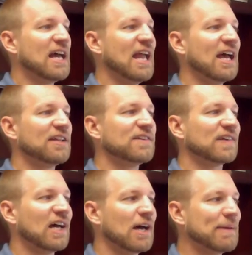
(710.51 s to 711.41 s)
And
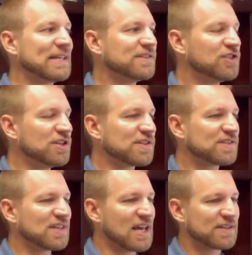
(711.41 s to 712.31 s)
as
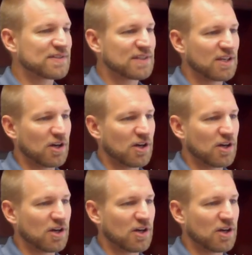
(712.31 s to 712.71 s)
Jesus says,